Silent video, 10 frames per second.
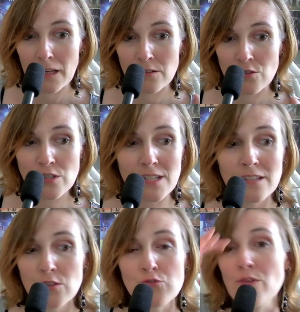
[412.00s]
Just
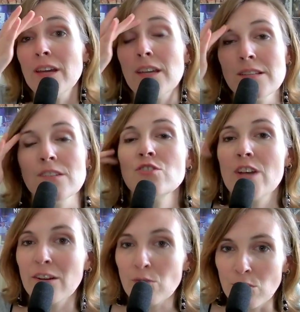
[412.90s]
like Stray Kids in
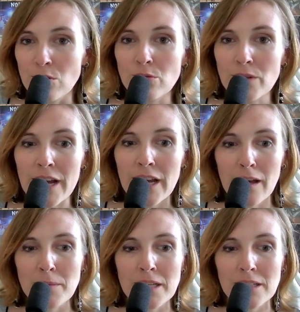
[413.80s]
general, right?
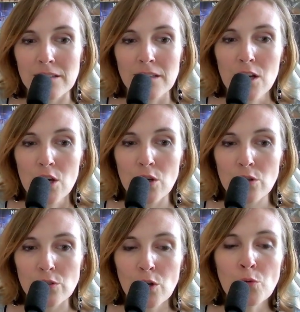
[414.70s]
I mean,
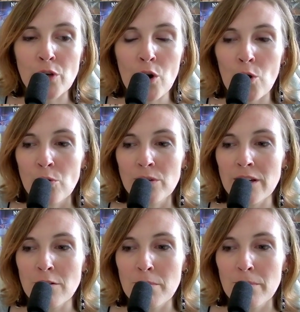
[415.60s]
you'll know
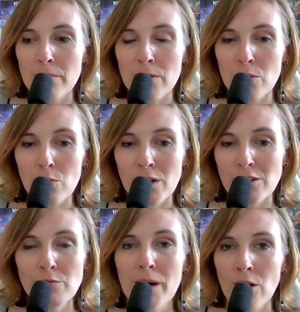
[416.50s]
they're one
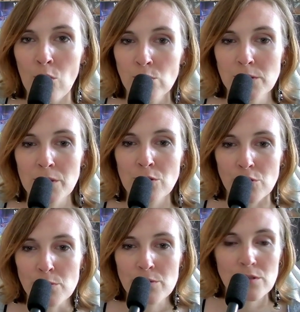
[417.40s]
of my ultimate
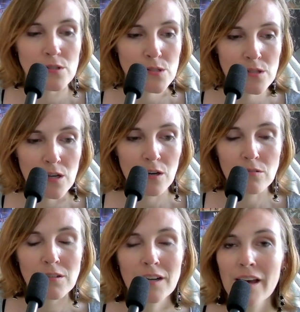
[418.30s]
groups.
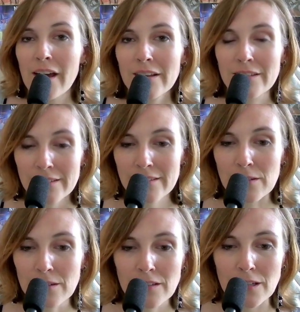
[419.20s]
So
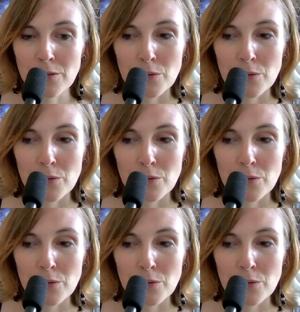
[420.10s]
here we